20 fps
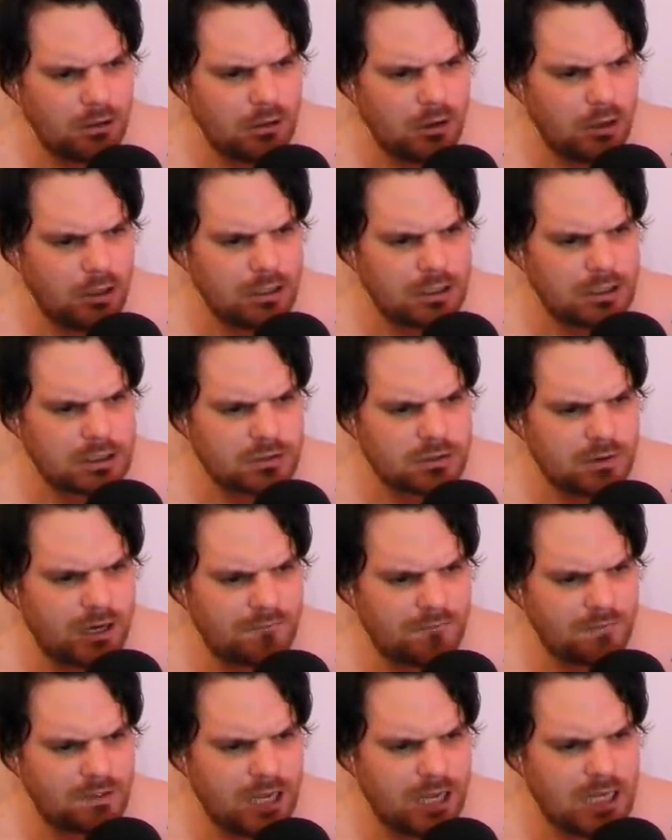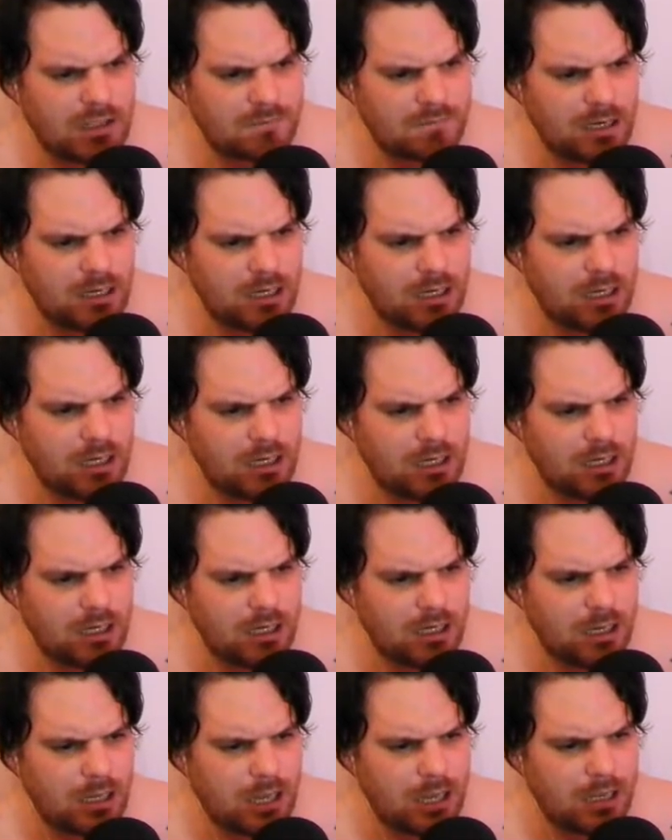I needed to crank for days. Ready,
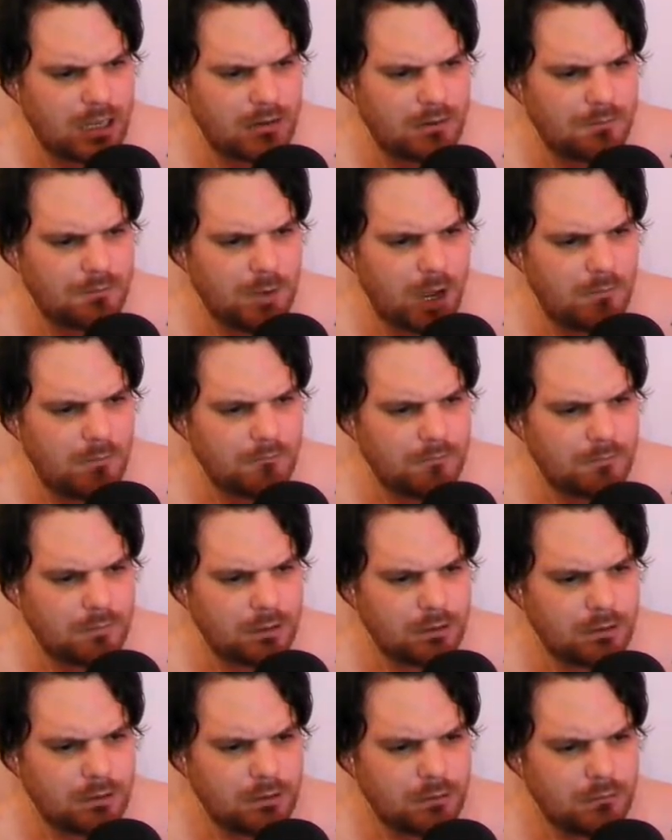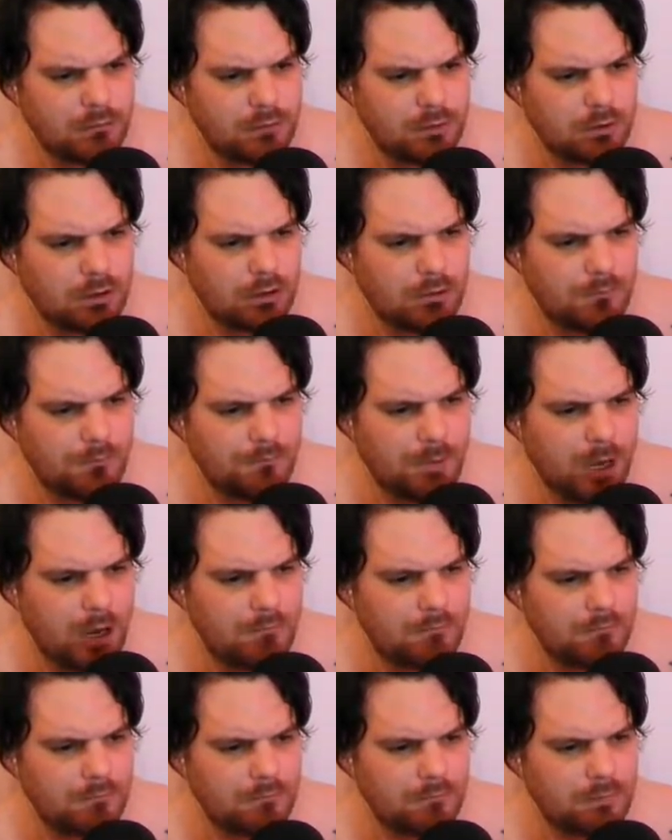and bomb. Uh, ah,
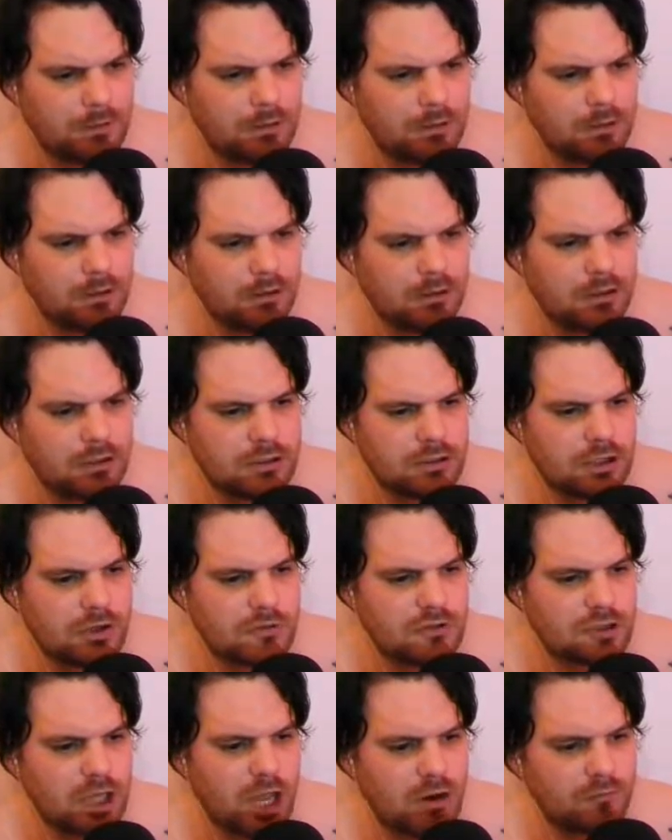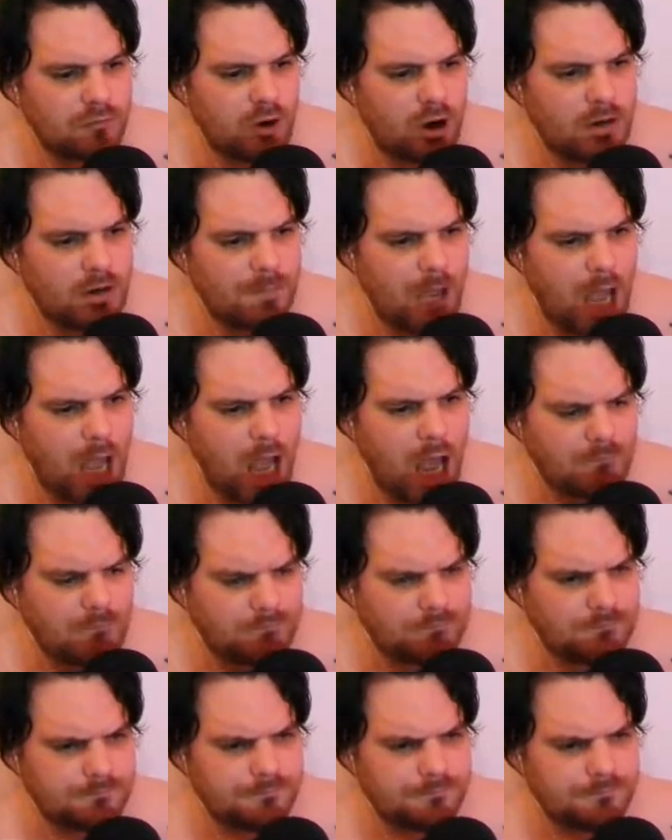bomb. you so slow throwing a bomb!